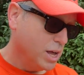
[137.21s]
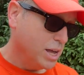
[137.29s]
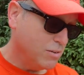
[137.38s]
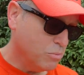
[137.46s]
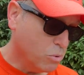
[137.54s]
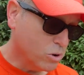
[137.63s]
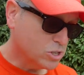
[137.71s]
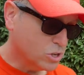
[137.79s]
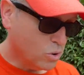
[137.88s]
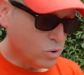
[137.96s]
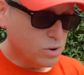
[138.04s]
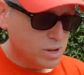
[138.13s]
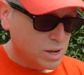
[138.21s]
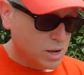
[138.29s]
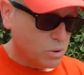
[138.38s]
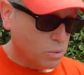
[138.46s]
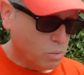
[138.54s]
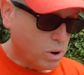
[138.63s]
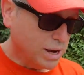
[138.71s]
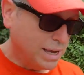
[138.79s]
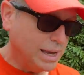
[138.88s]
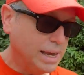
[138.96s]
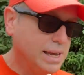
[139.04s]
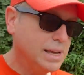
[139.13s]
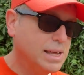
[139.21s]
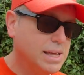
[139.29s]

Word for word: even more so, walking.